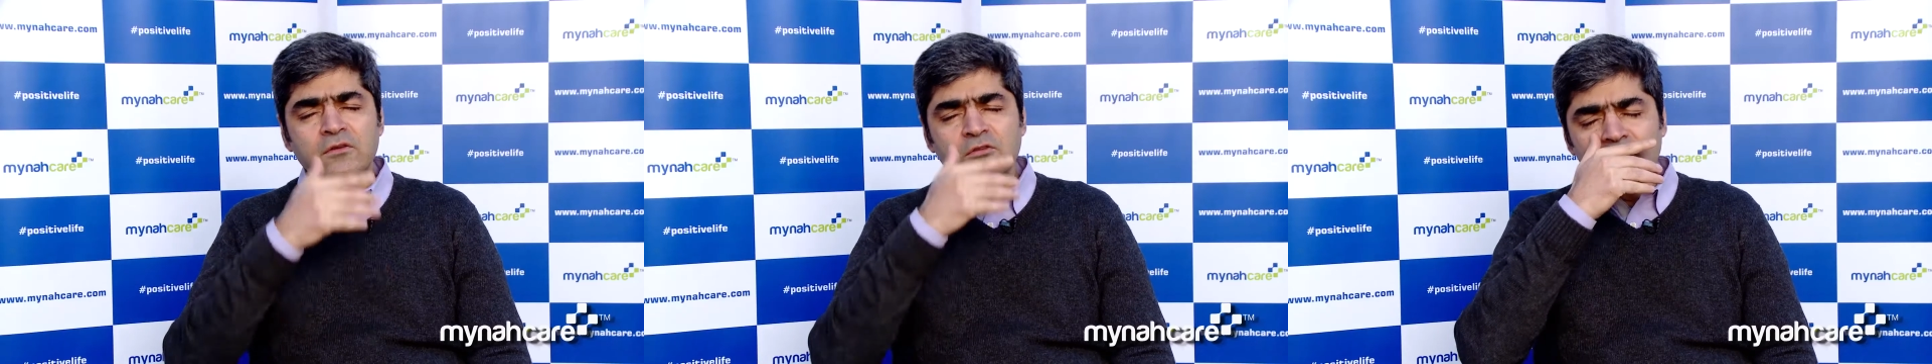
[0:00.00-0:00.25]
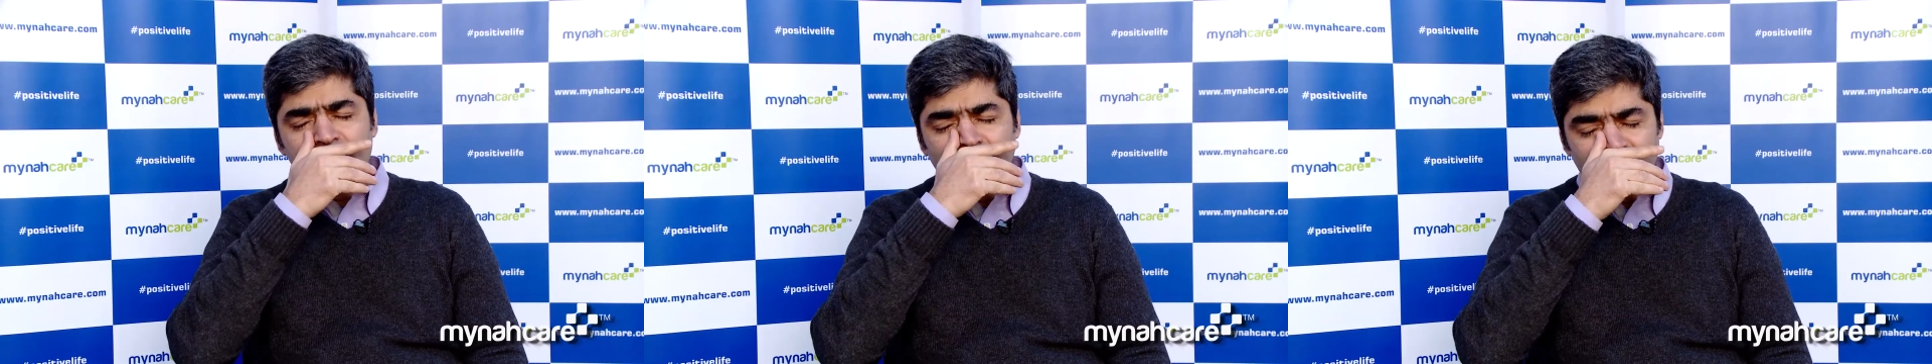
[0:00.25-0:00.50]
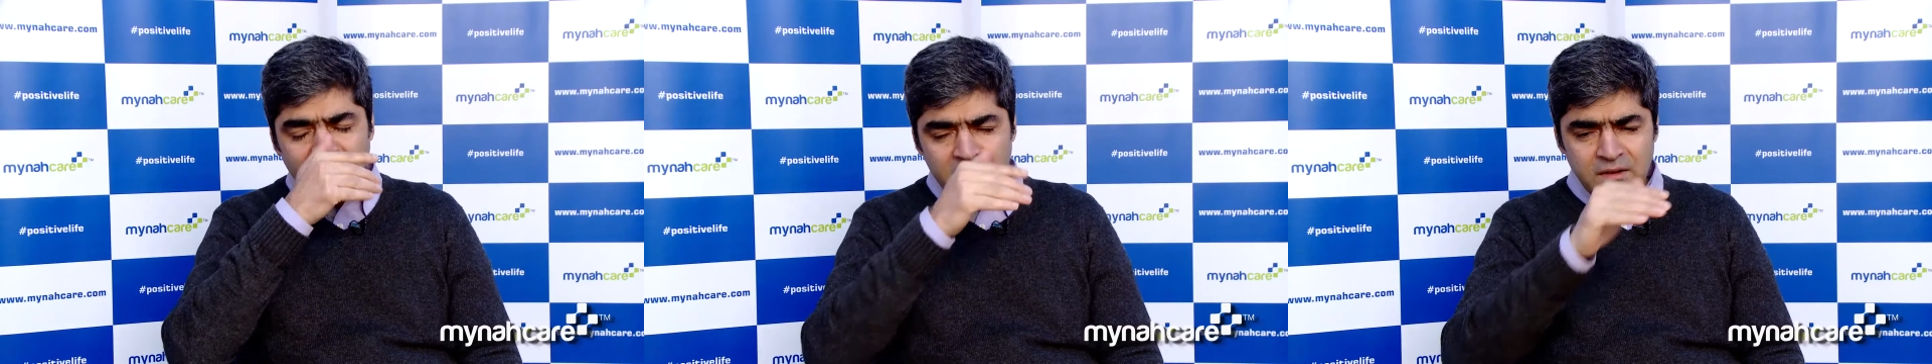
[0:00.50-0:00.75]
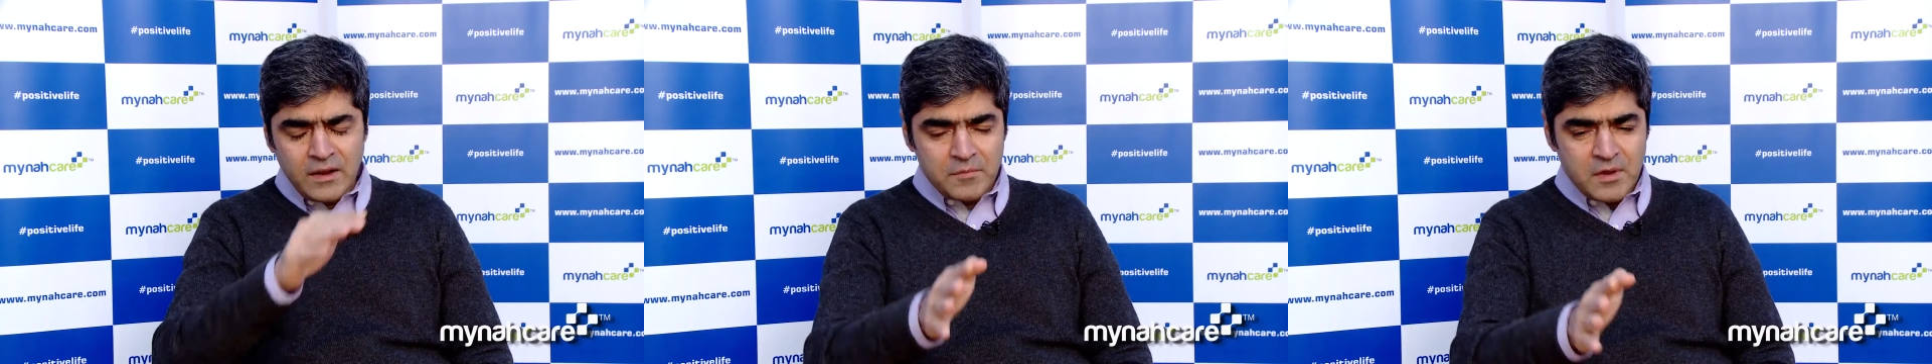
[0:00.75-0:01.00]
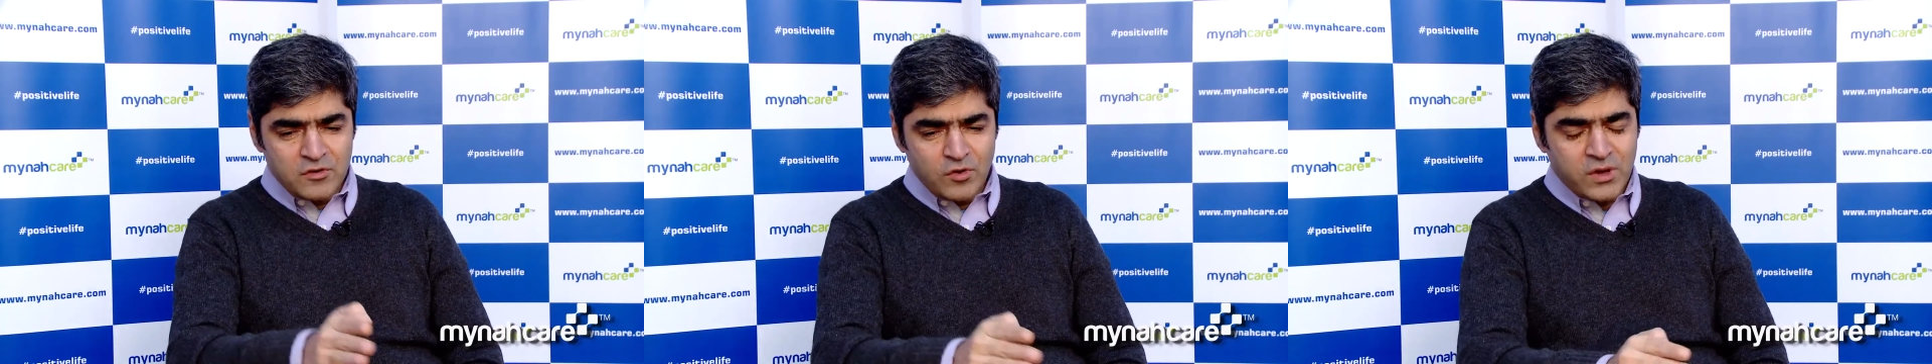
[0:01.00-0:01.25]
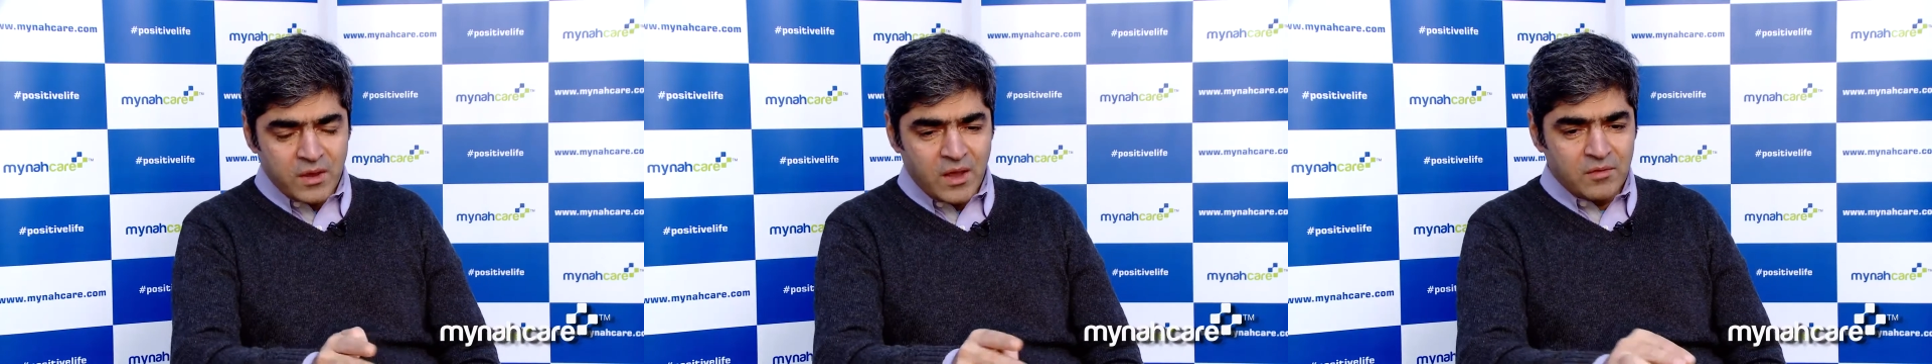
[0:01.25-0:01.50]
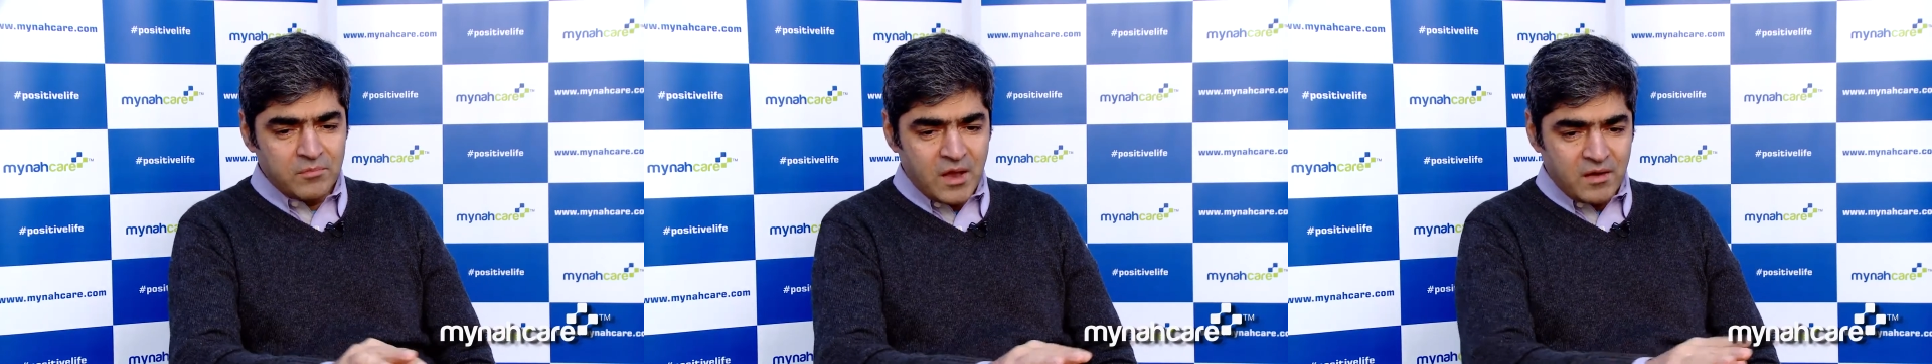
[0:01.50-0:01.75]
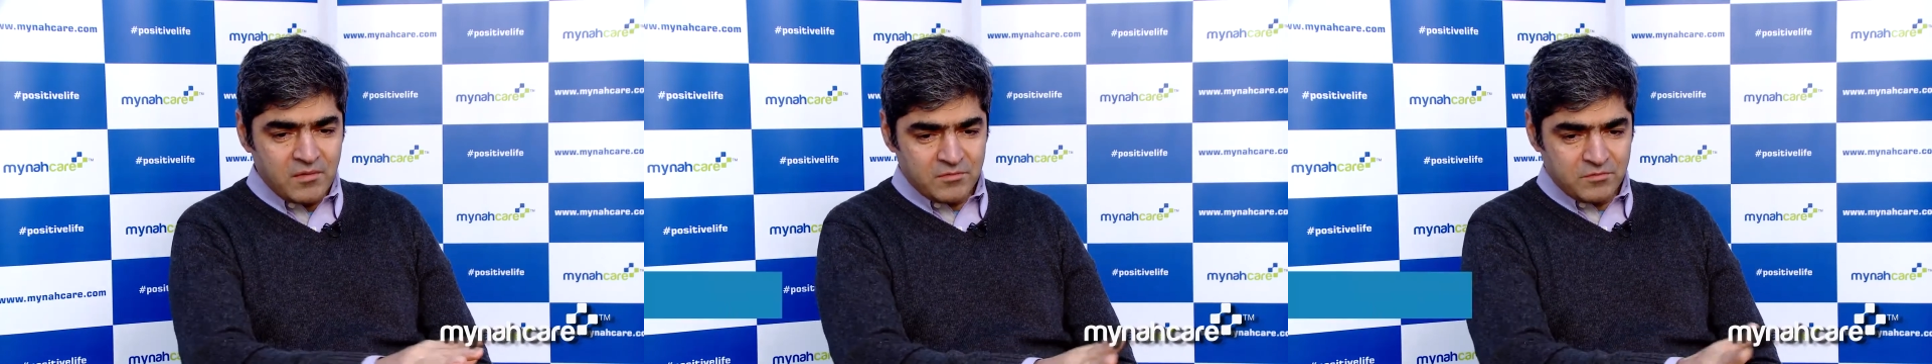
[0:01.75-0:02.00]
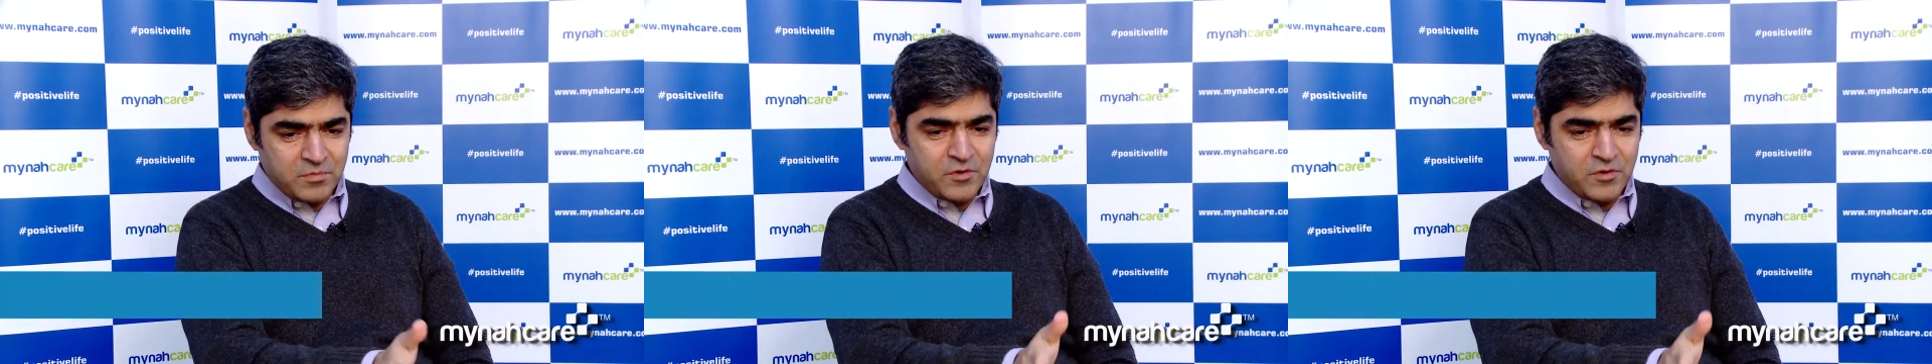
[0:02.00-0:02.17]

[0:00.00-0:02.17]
Right.